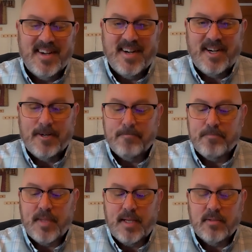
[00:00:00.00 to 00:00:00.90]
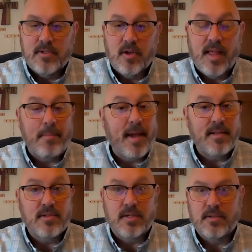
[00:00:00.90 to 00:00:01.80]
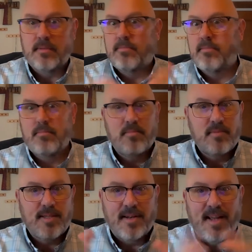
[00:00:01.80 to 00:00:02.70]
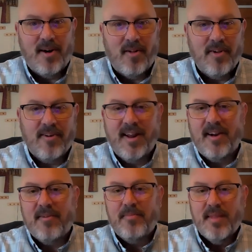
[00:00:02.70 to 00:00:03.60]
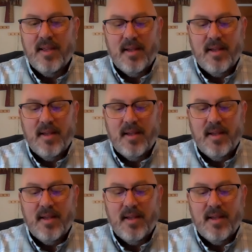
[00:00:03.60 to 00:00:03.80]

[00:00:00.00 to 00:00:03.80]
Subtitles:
And so that makes just Sunday all the greater.